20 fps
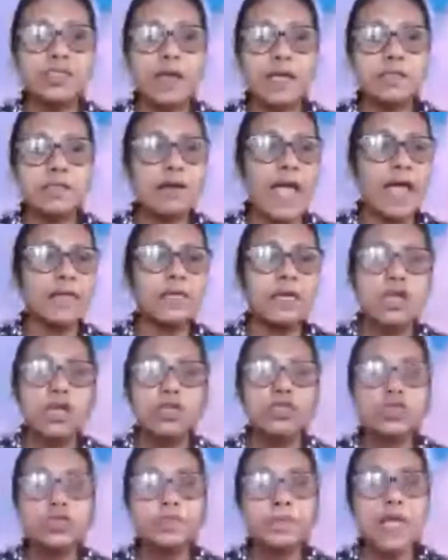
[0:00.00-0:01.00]
Shushmita, are
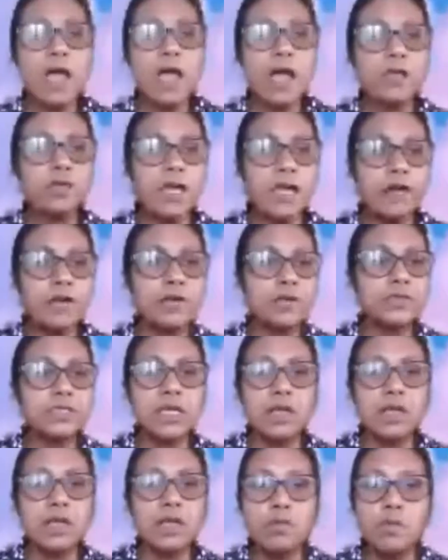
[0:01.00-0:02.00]
you there? Do you
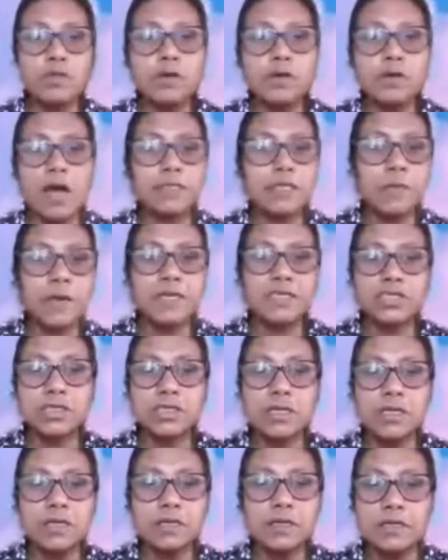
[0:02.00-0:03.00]
still want to ask a
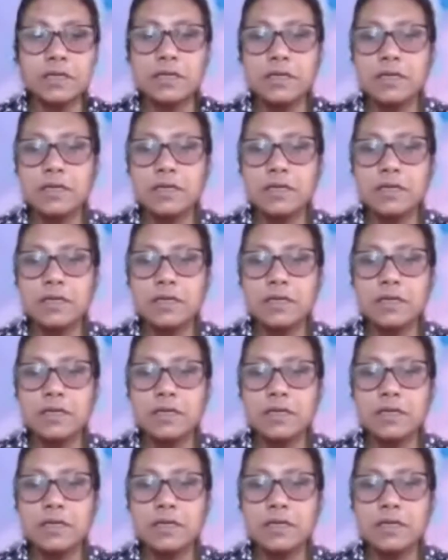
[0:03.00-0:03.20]
question?